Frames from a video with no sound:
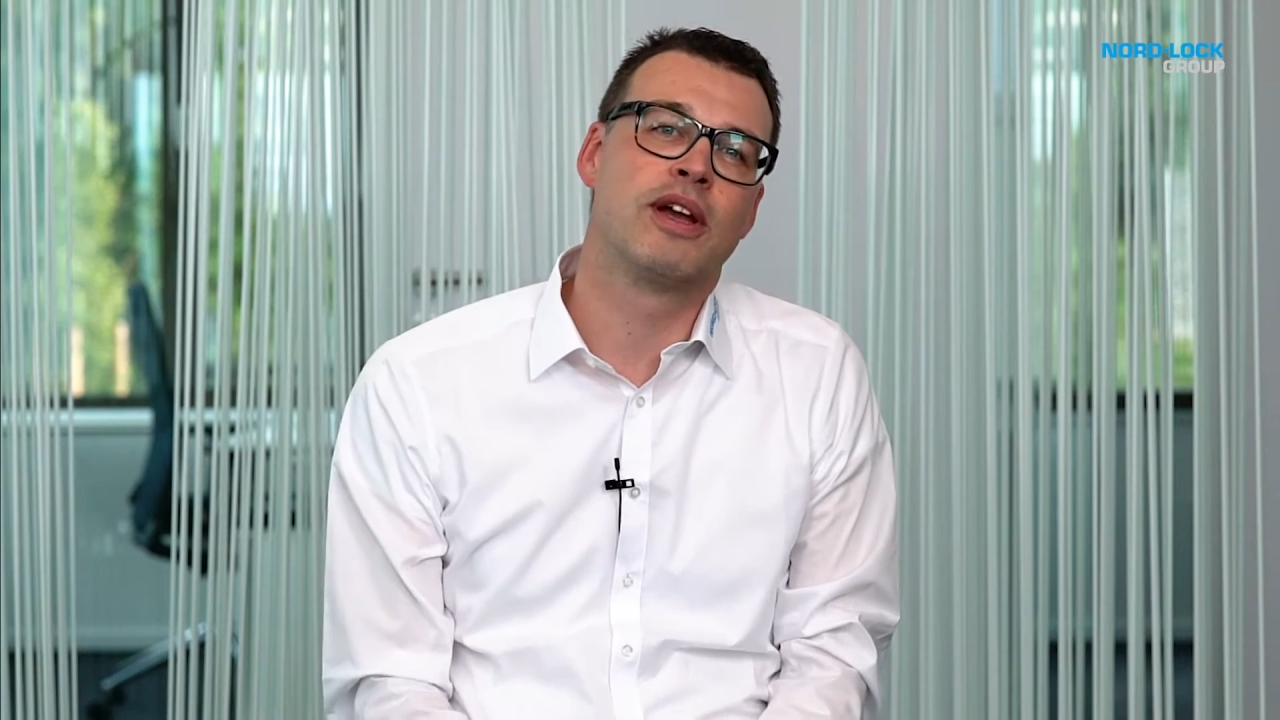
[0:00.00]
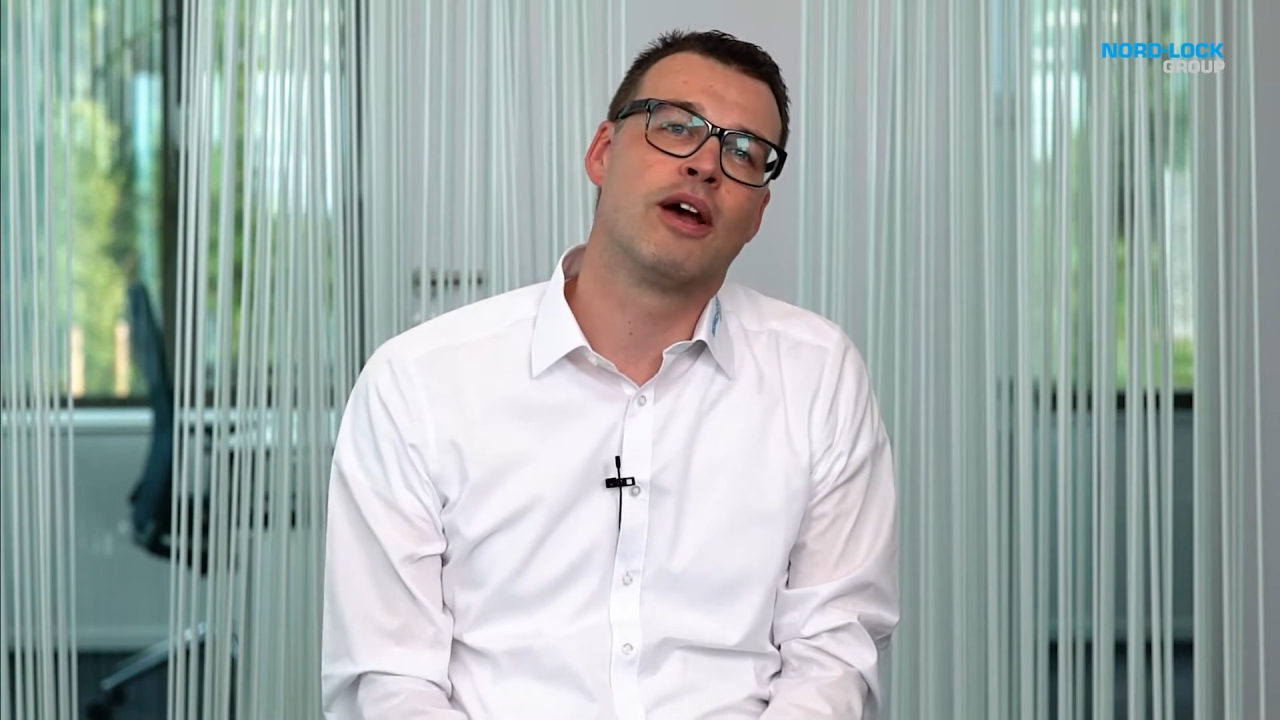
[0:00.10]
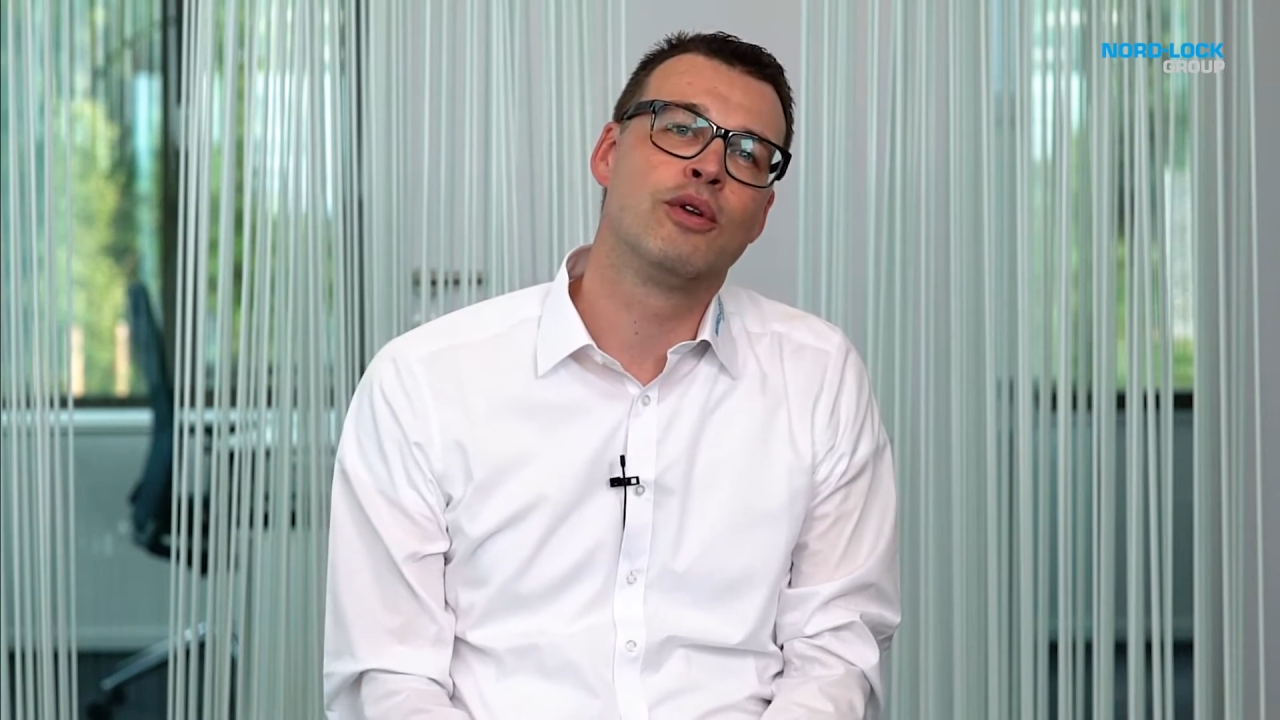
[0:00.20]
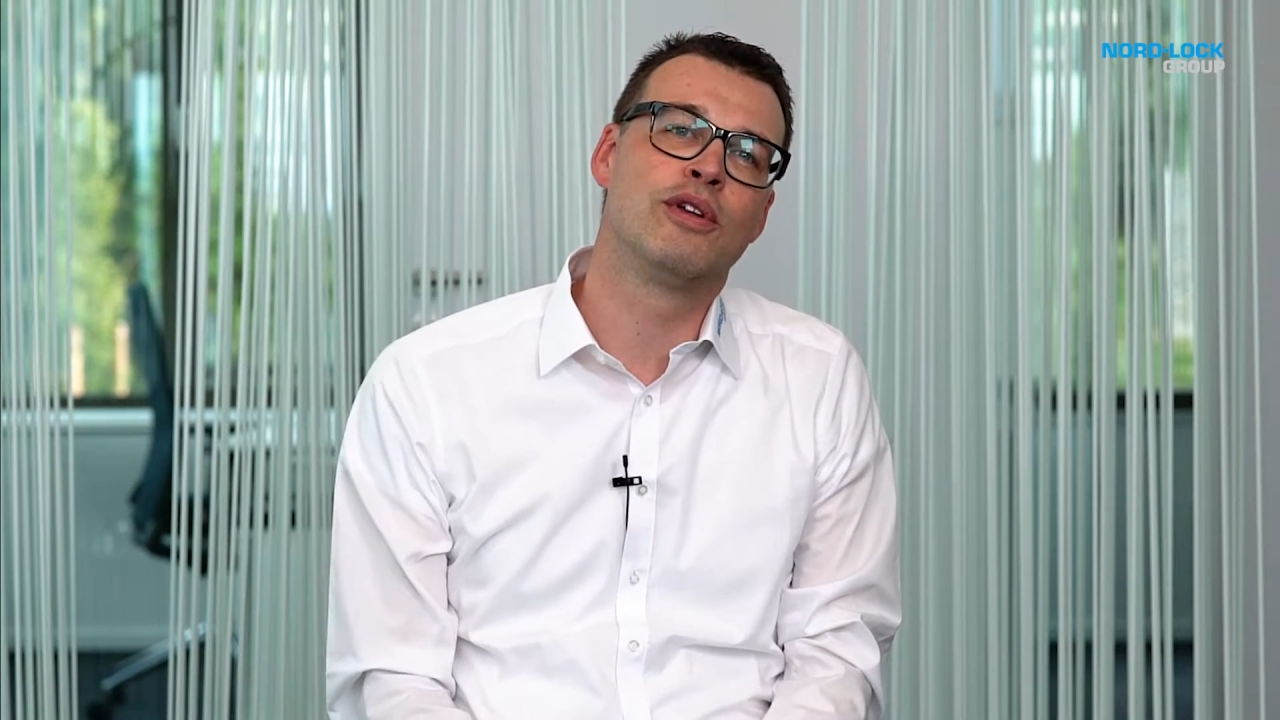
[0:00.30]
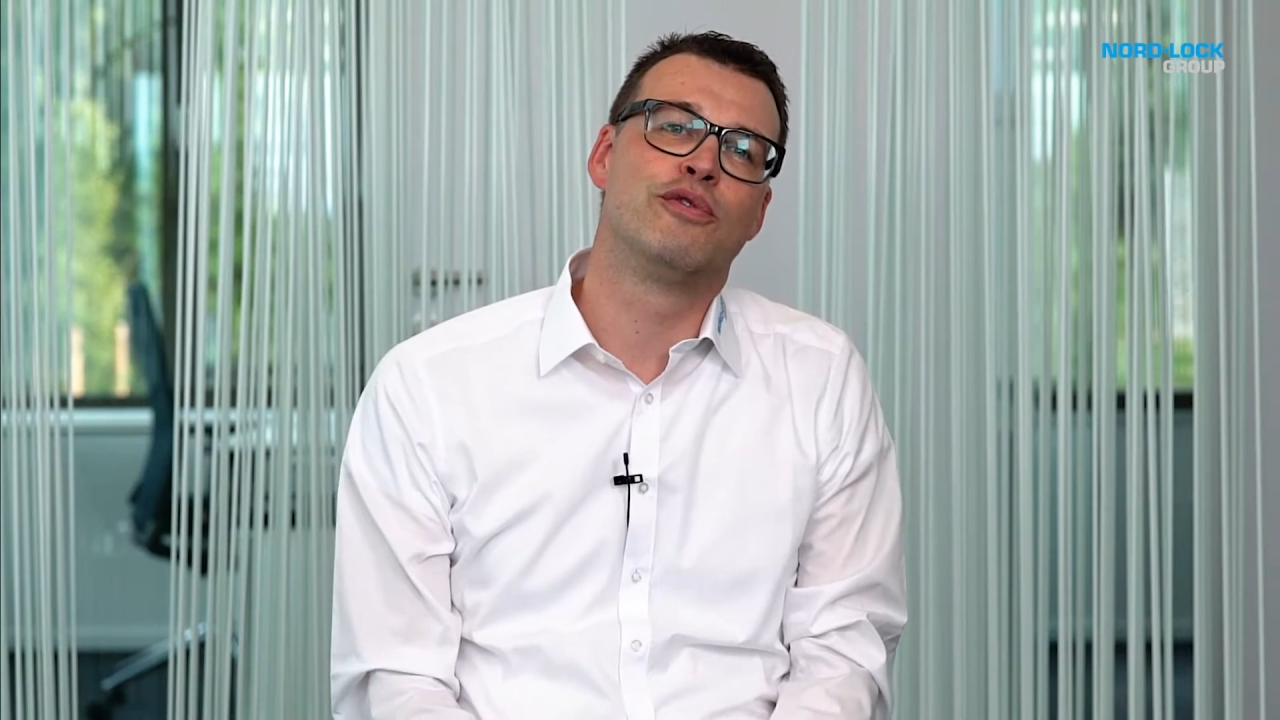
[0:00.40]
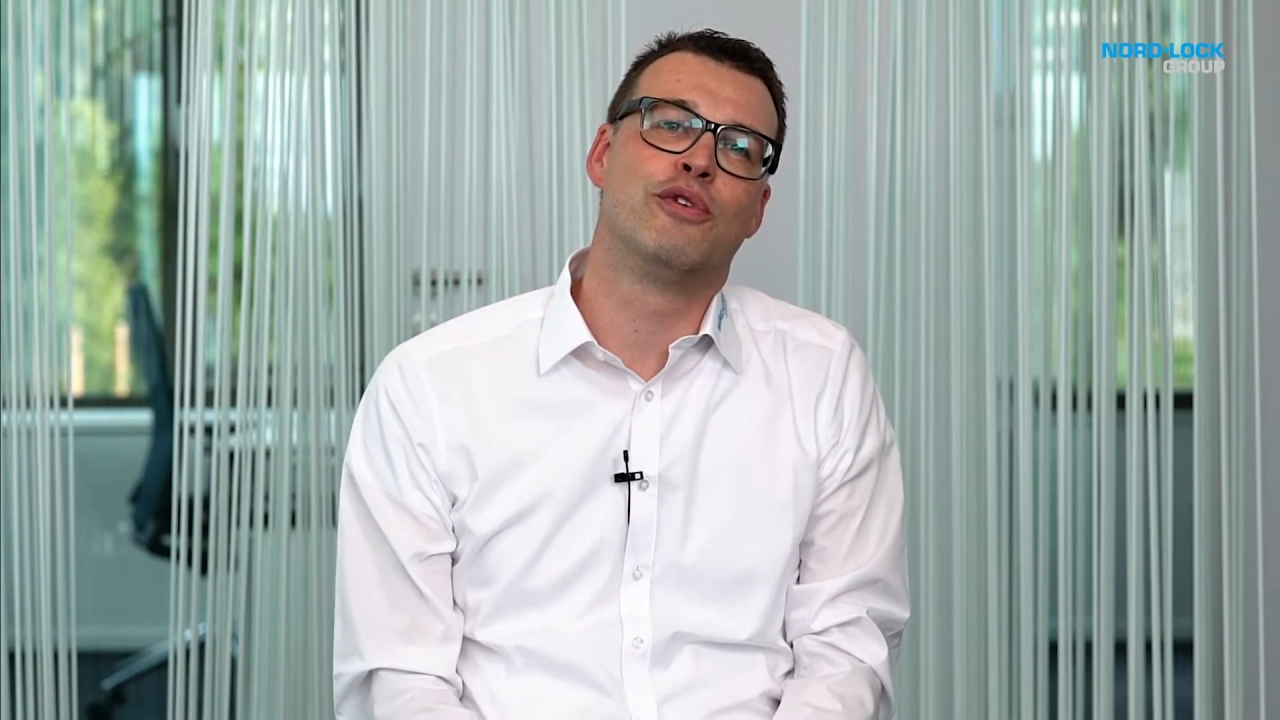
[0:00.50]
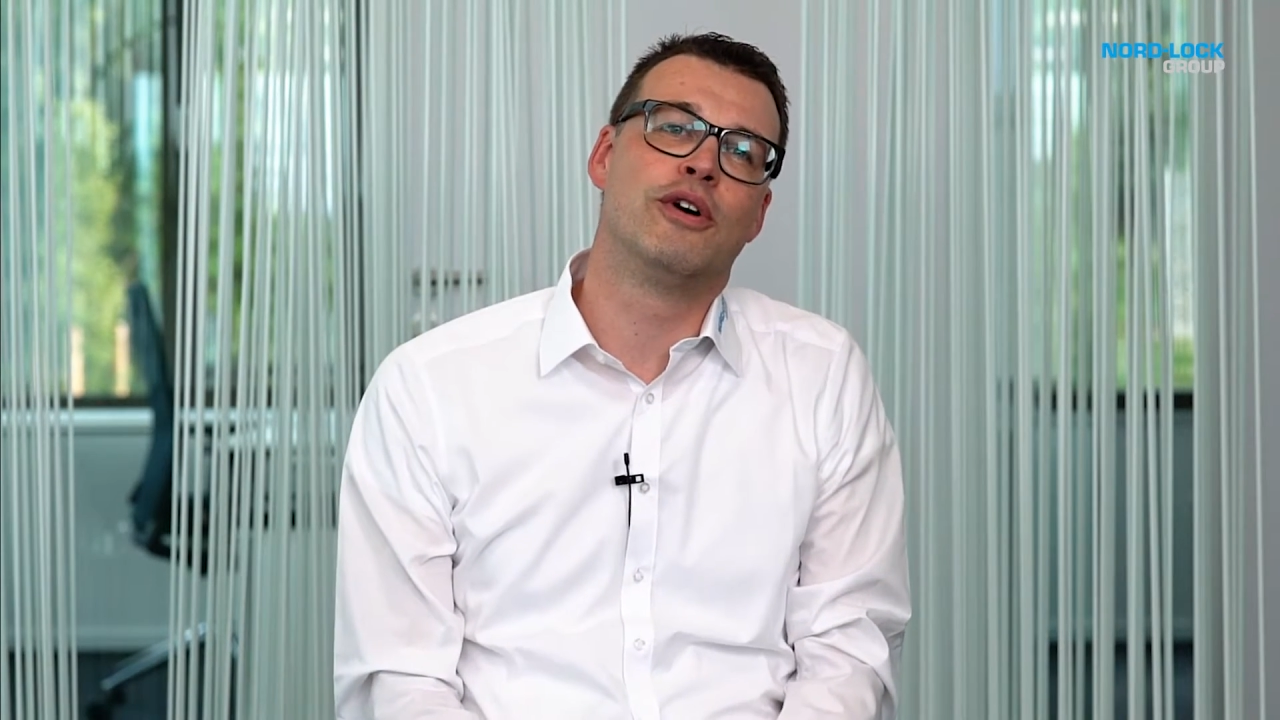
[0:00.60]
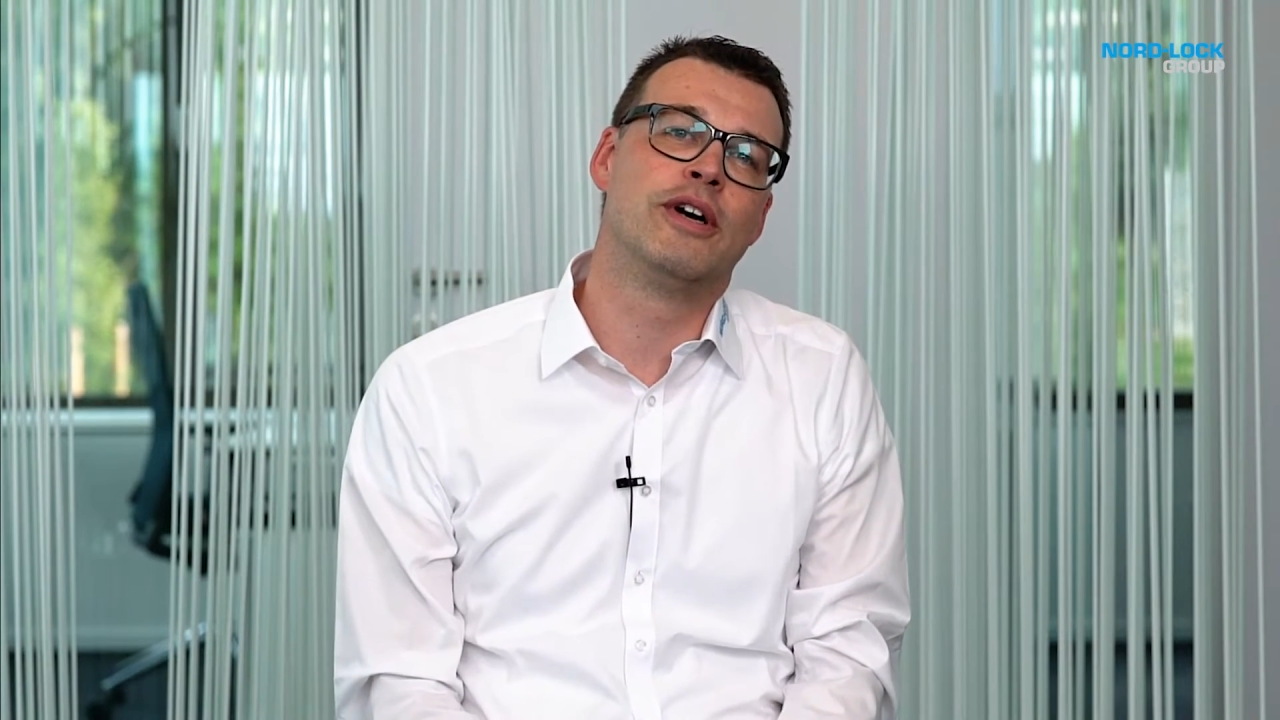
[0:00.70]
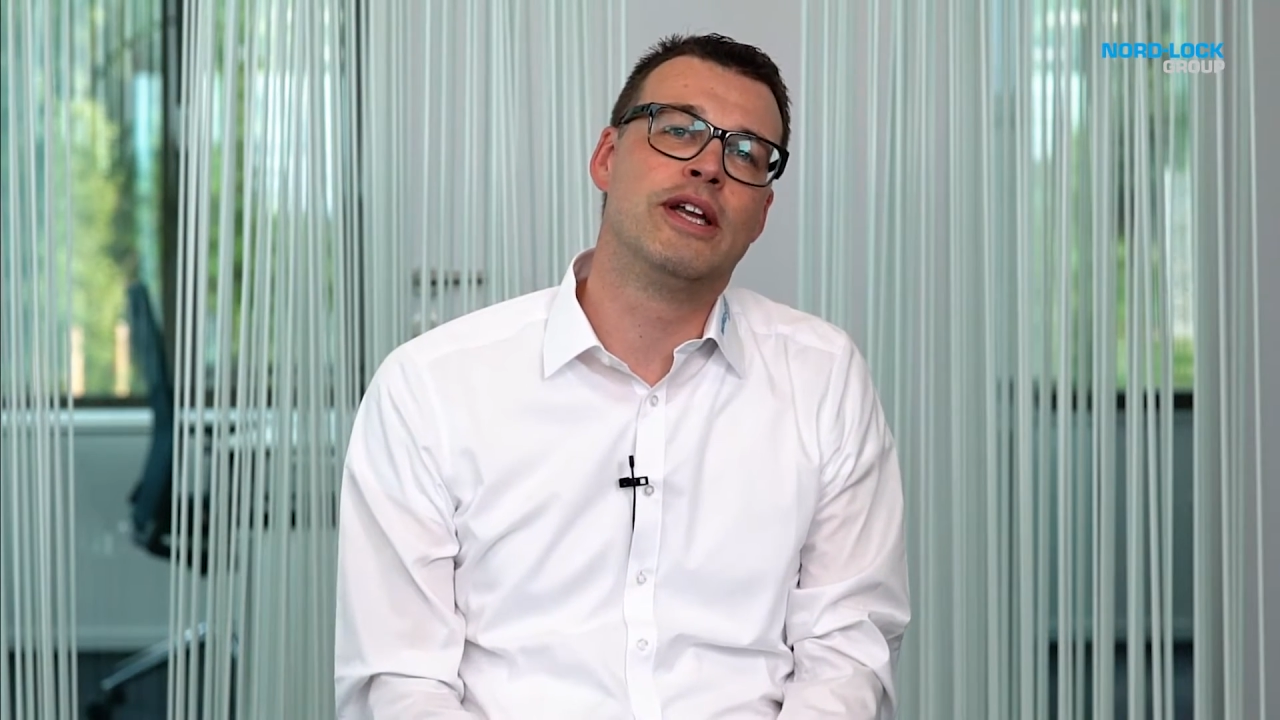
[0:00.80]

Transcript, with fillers: accounted for